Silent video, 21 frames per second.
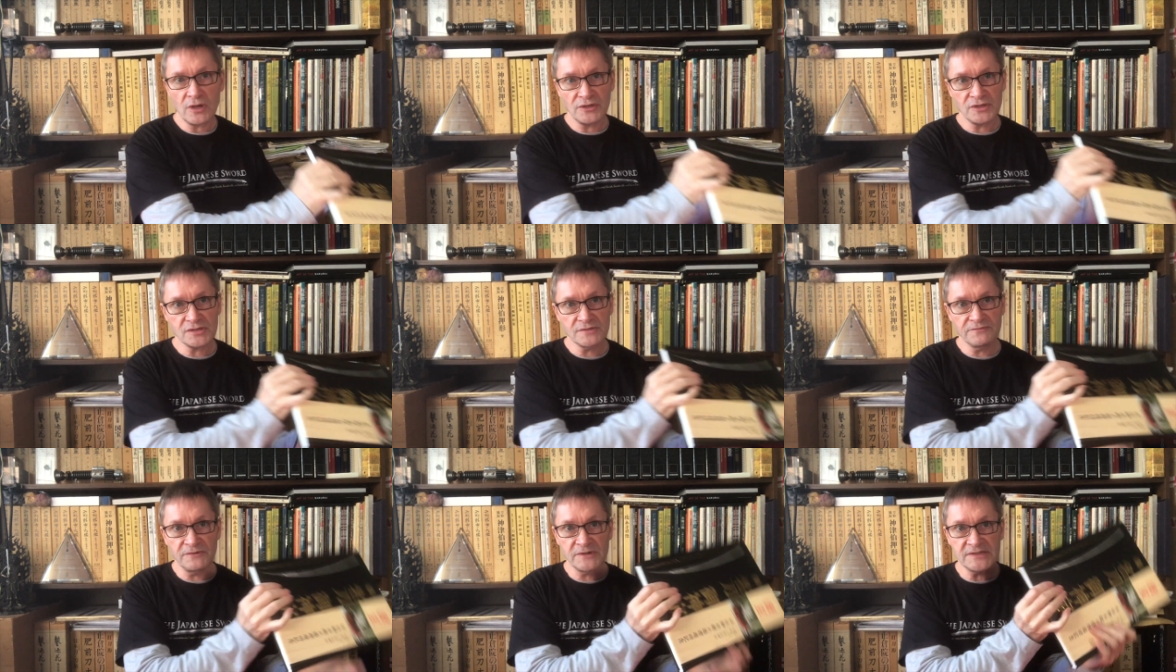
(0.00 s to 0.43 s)
I
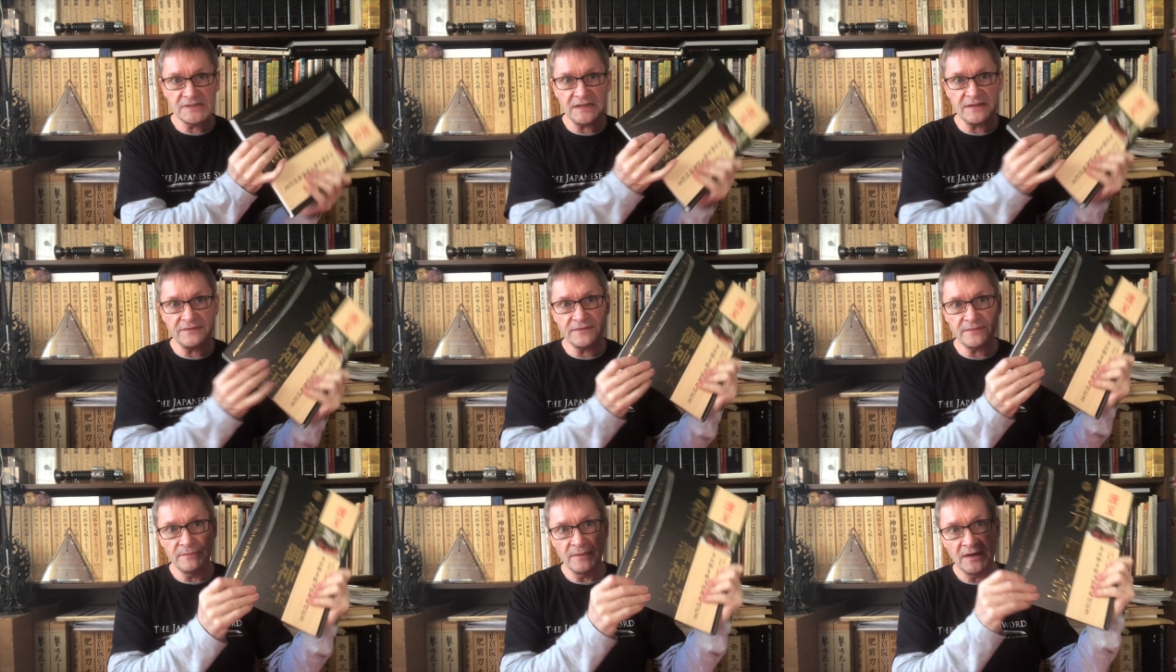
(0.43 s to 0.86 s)
just
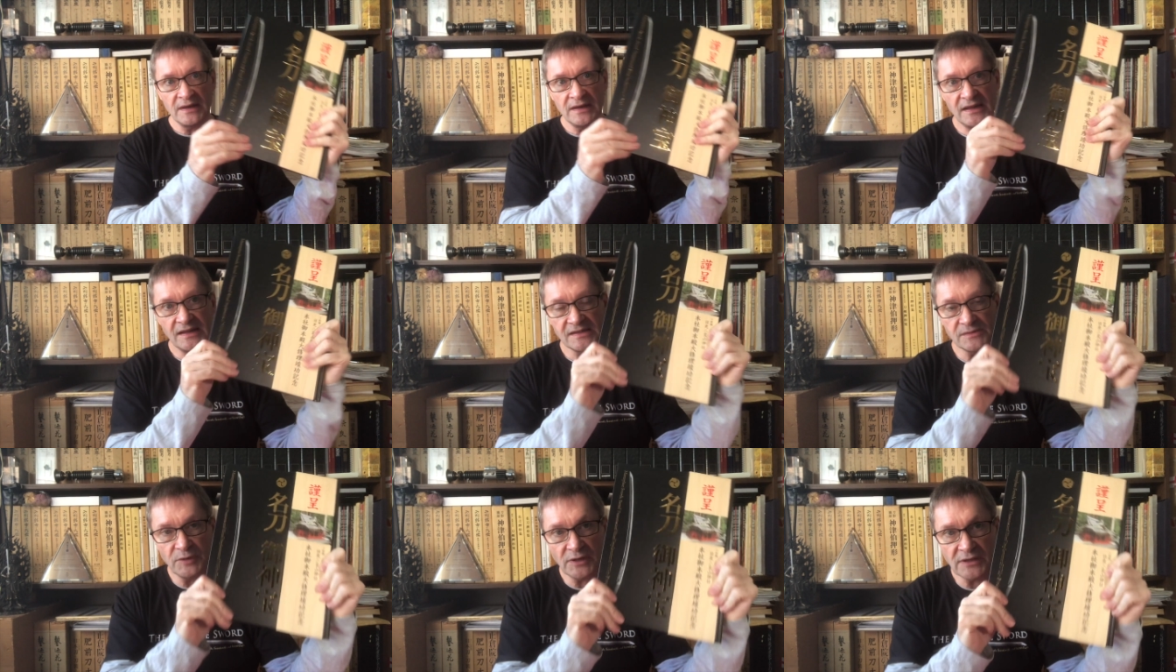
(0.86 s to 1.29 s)
received
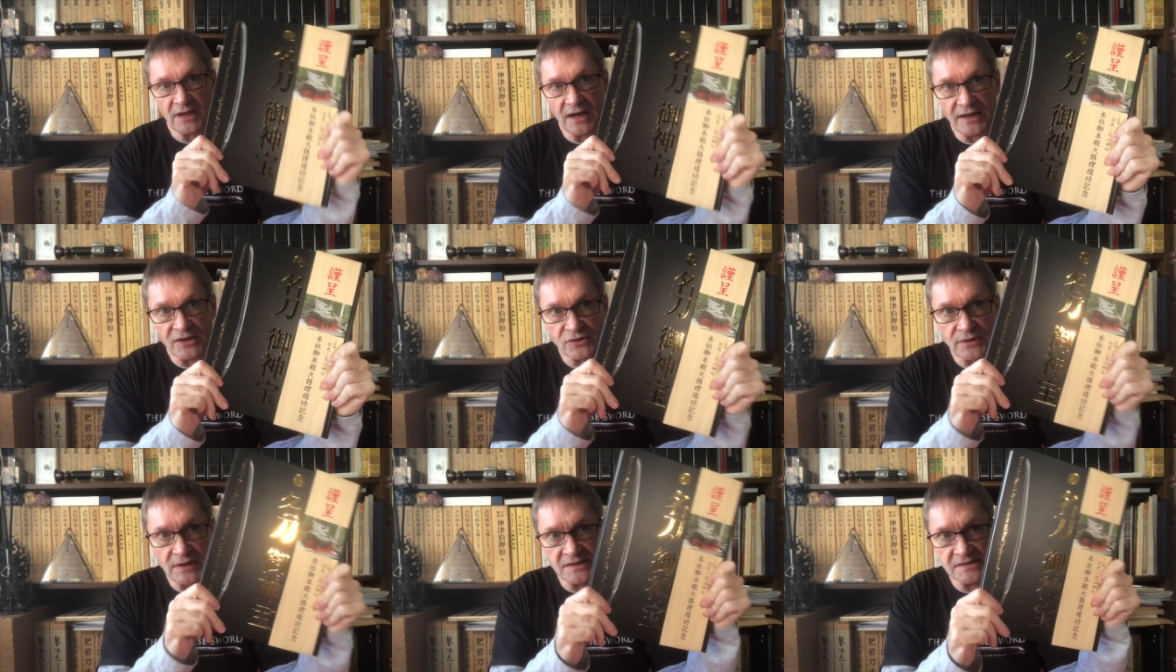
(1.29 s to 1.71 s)
is the one that I
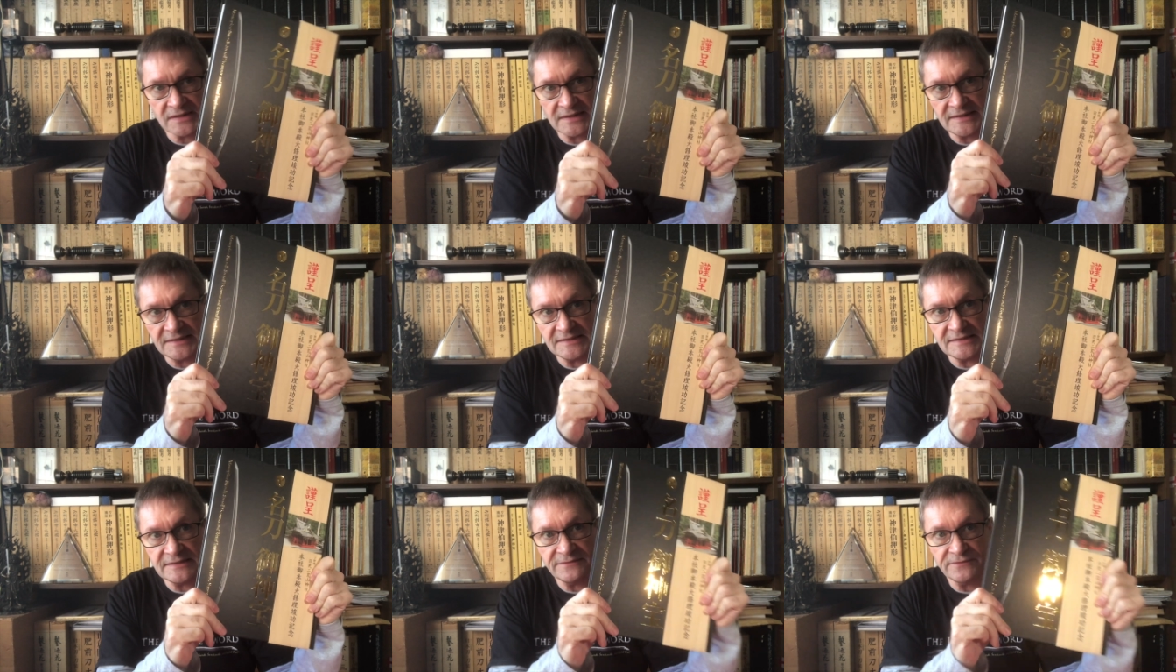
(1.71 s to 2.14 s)

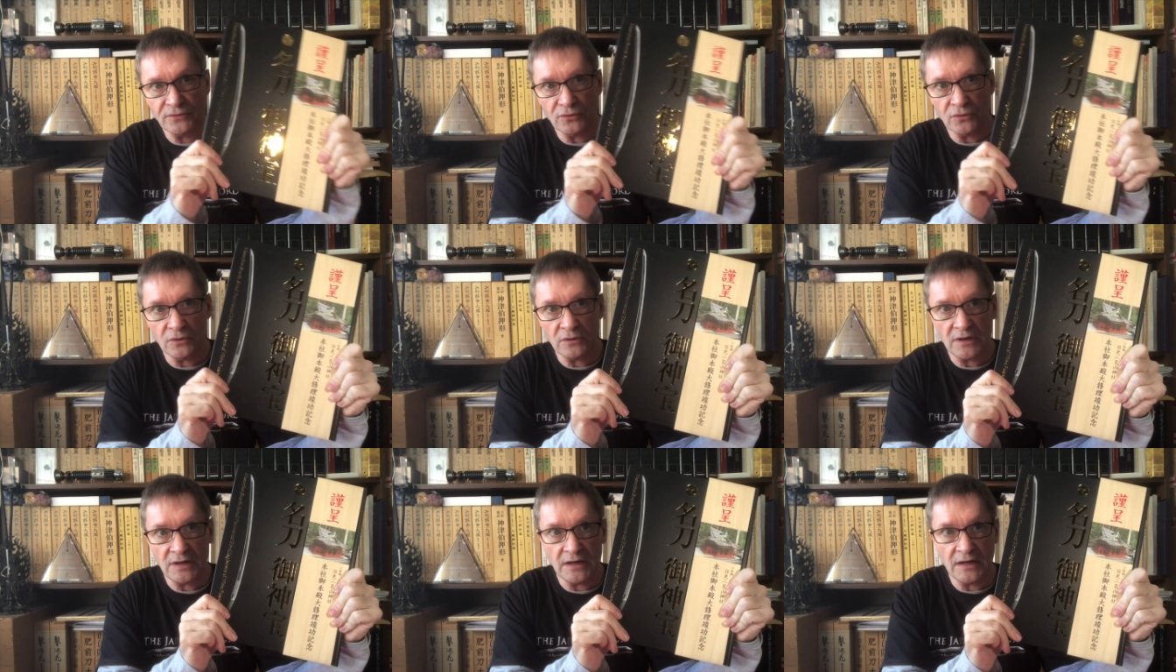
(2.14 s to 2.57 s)
translated
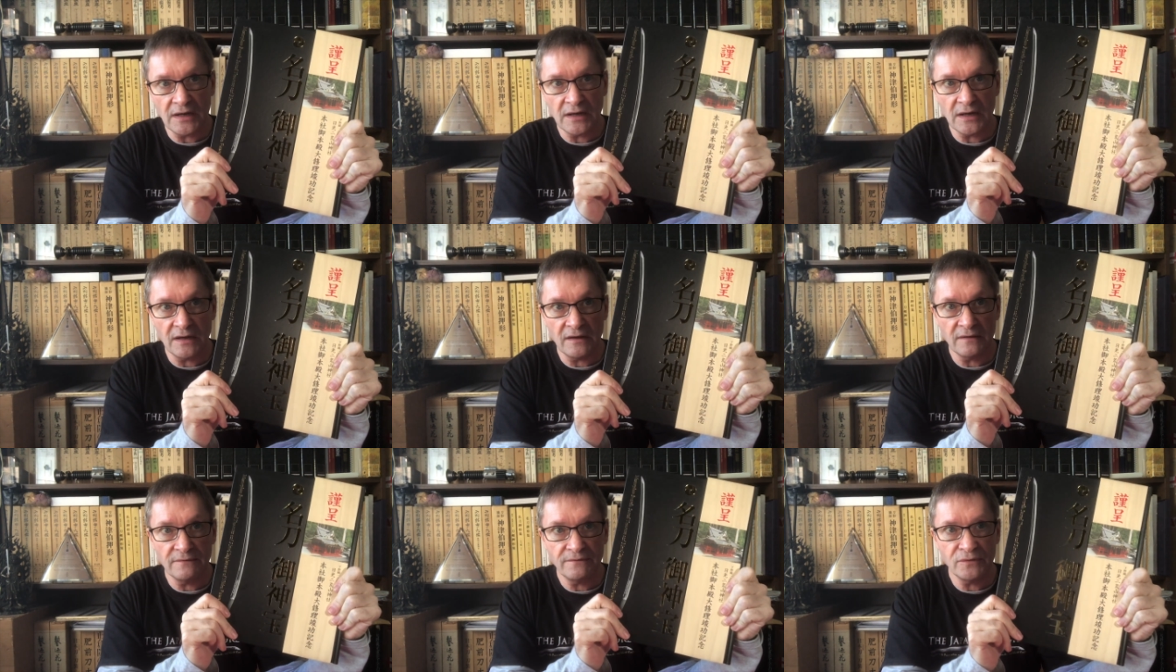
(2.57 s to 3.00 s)
for
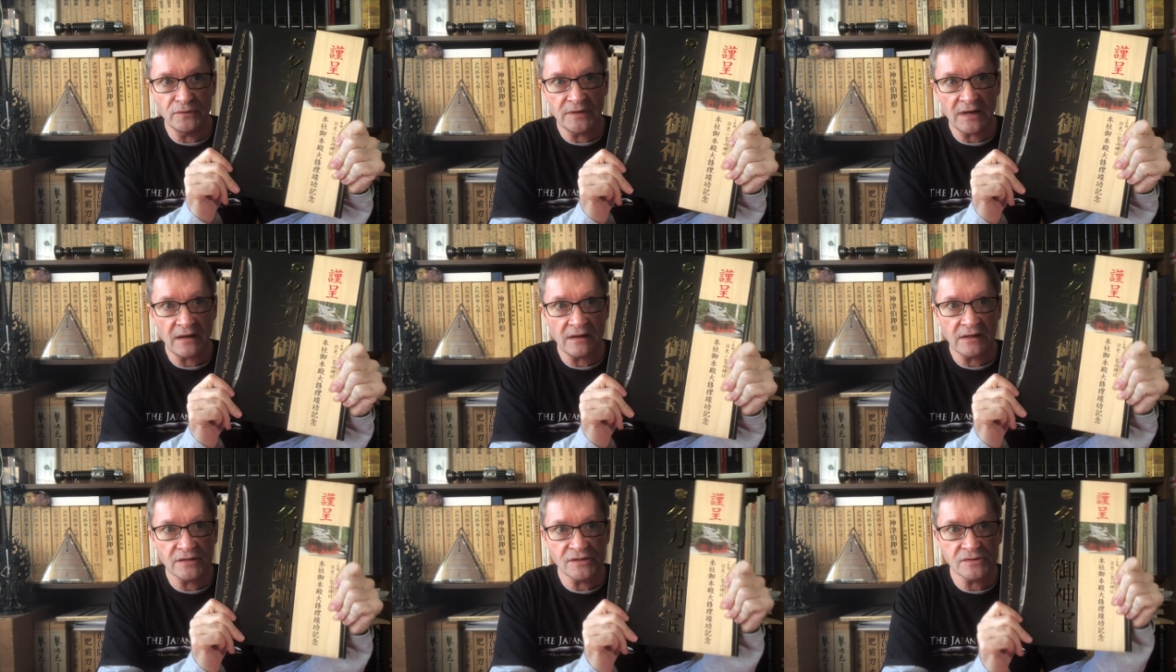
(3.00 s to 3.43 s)

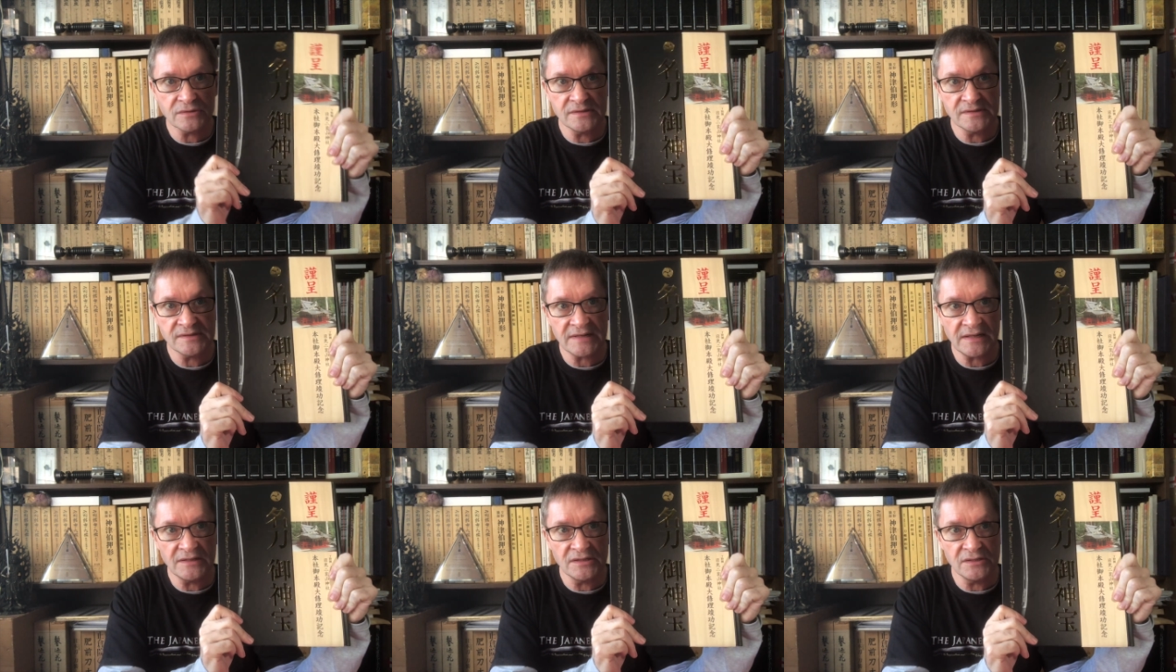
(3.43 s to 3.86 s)

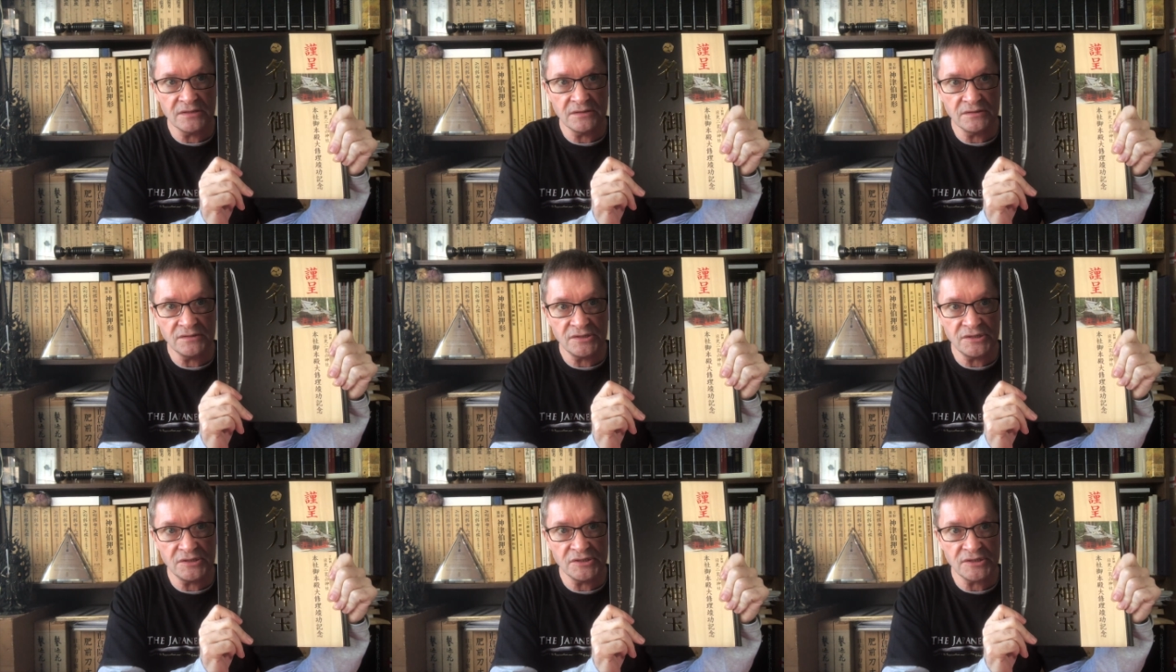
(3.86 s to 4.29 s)
Futara-san
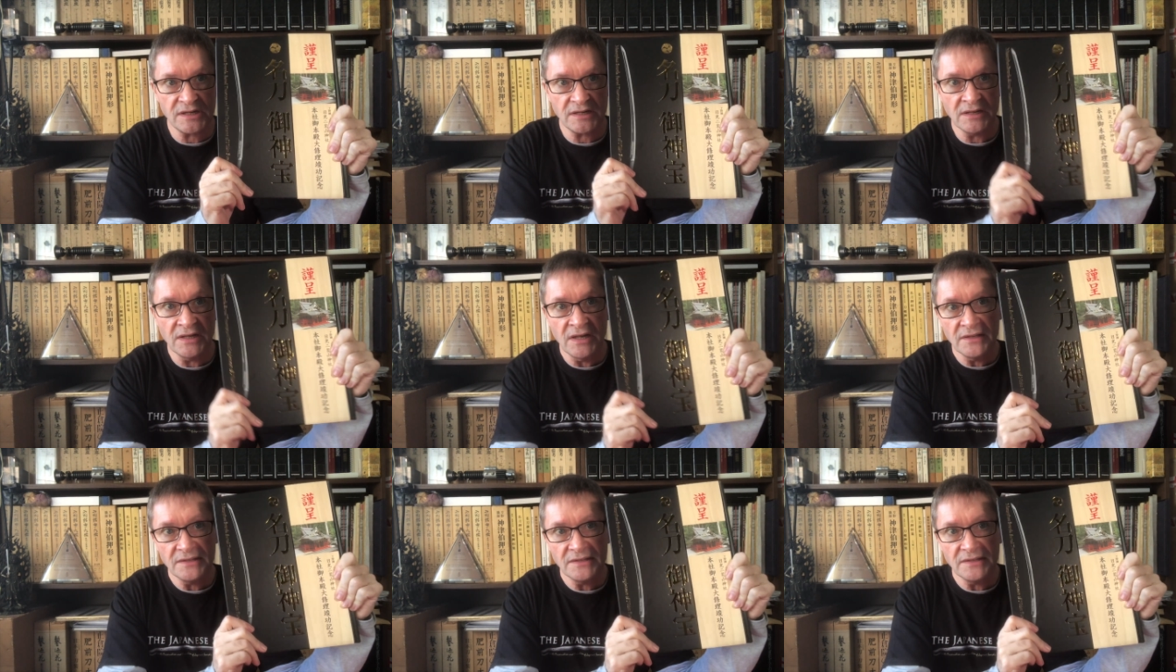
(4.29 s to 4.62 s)
Jinja.